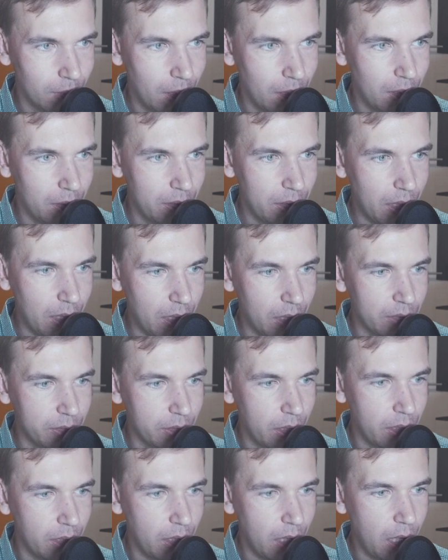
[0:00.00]
Yeah,
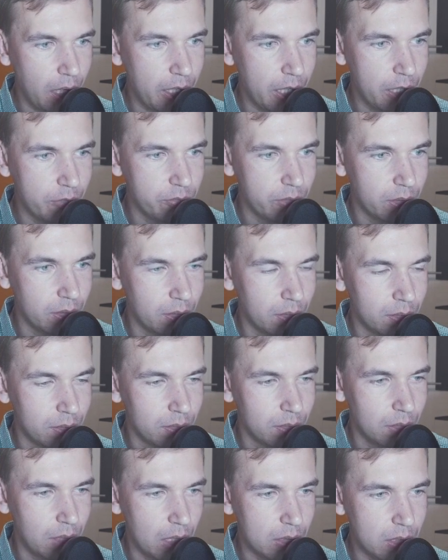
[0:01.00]
and I have
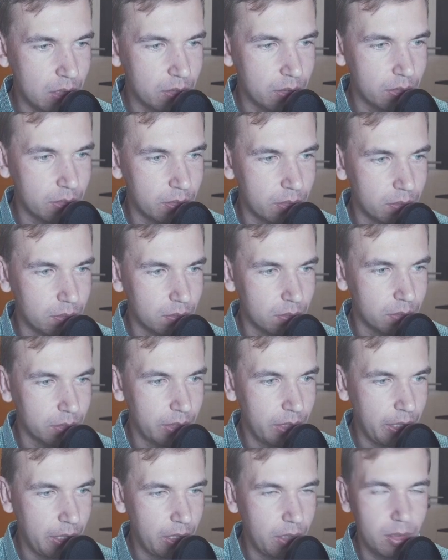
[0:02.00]
another
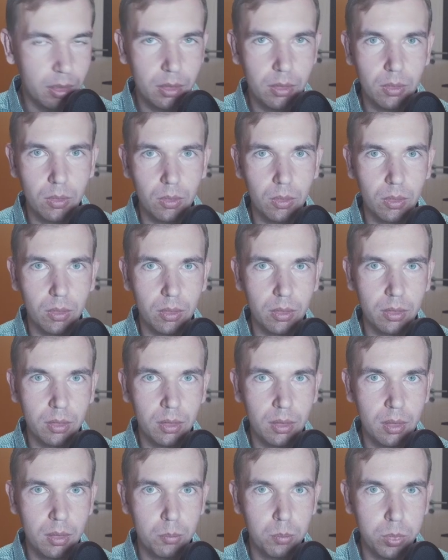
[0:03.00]
gig or
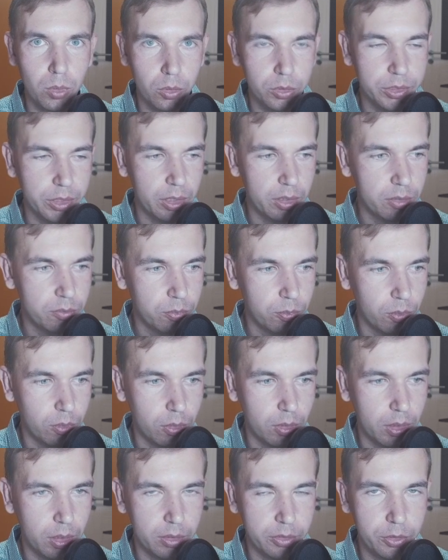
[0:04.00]
project
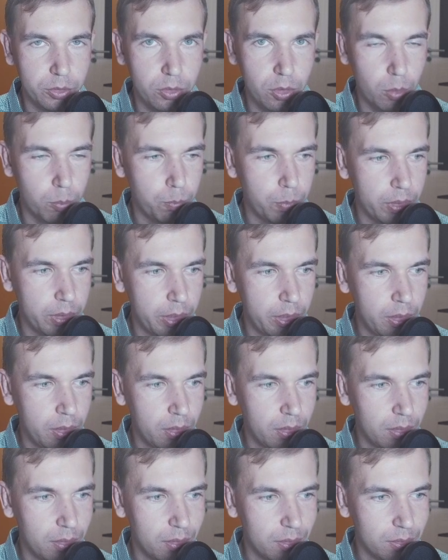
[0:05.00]
for a new company.
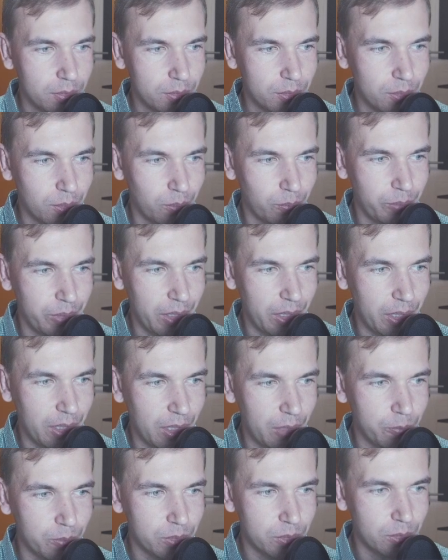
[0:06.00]
So yeah, I
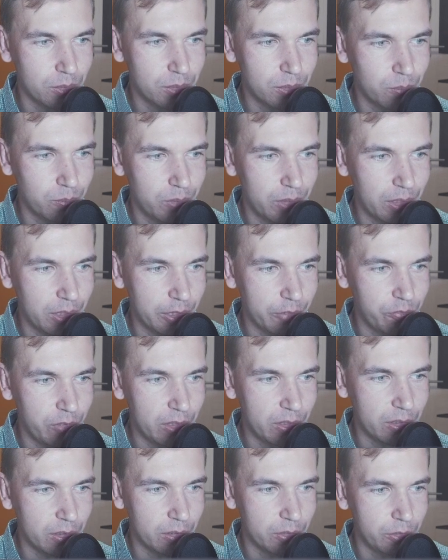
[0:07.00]
was also dealing
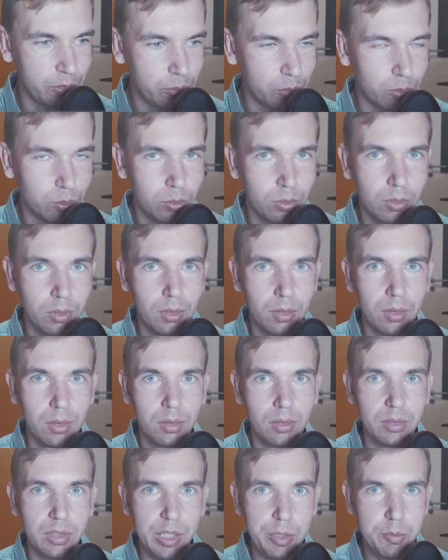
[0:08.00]
with new
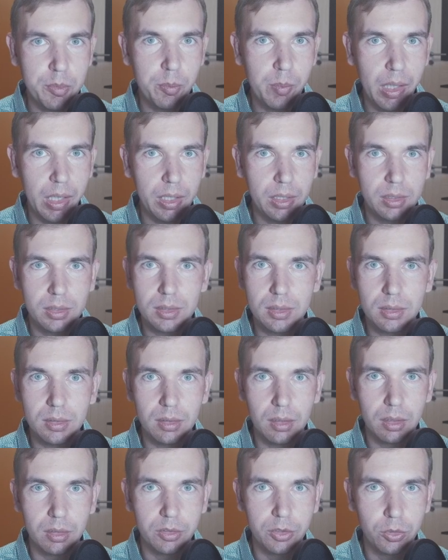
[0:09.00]
teammates
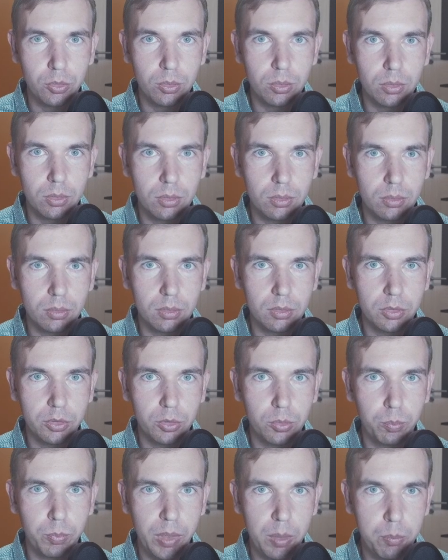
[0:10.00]
and new
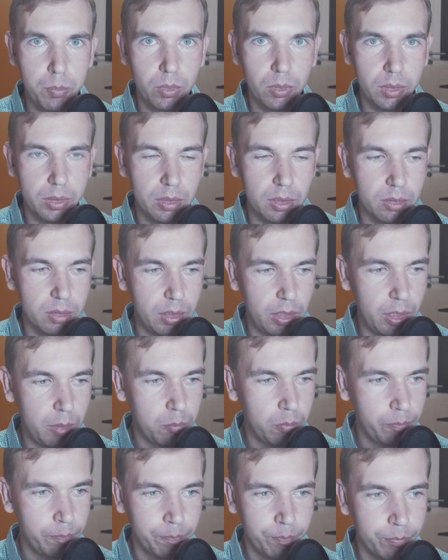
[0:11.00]
people in a team.